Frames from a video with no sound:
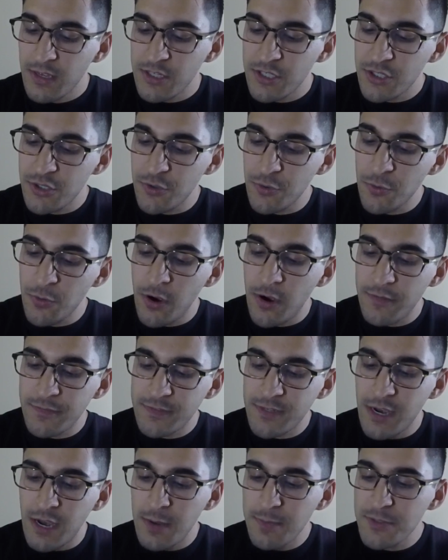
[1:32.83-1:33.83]
screw
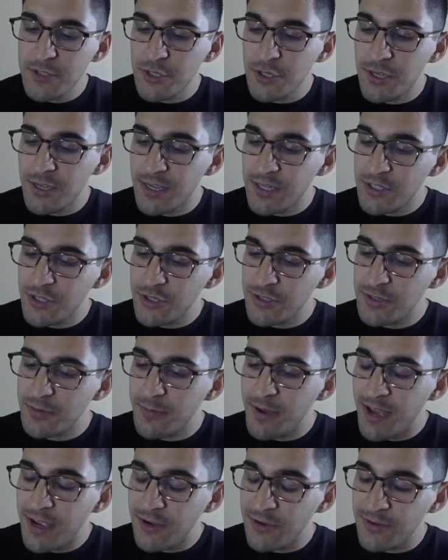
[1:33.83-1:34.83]
off top so you can get your
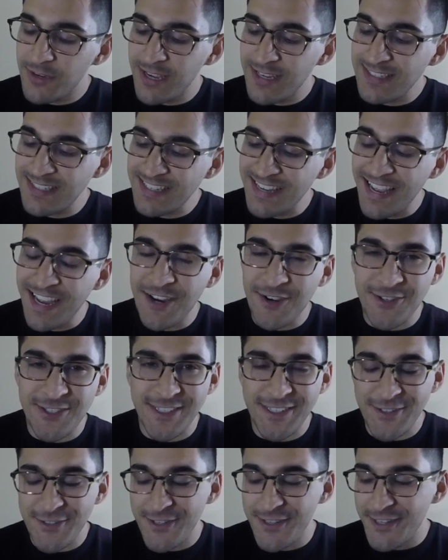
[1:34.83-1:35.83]
tobacco nice and air
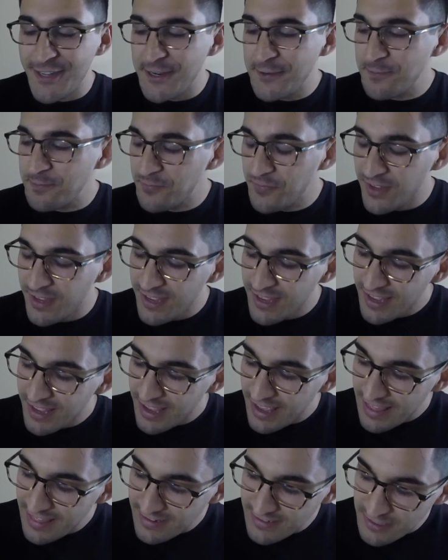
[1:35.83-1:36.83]
sealed in there.
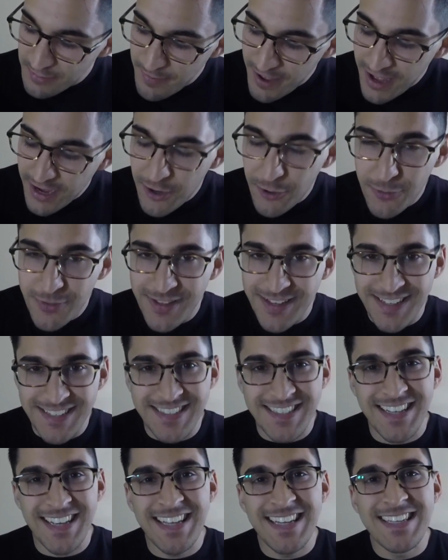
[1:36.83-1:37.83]
And the tobacco in
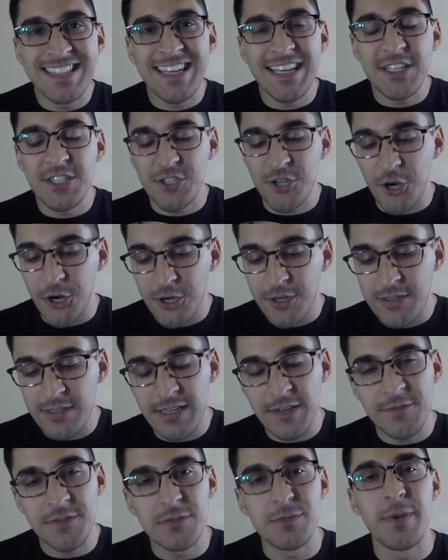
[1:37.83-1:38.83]
this, it is a dark
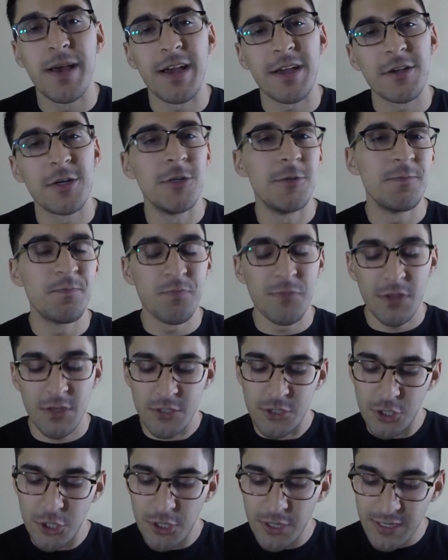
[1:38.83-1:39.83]
leaf tobacco.
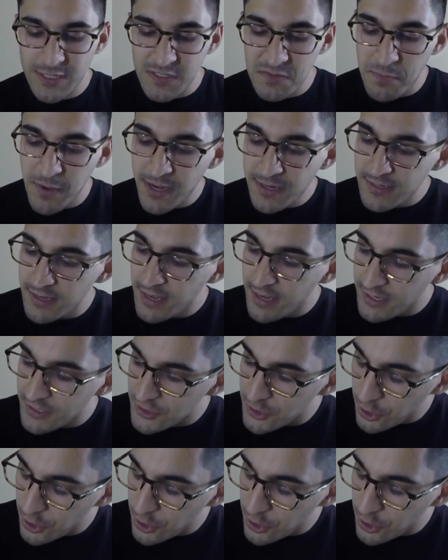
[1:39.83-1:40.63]
So you can expect a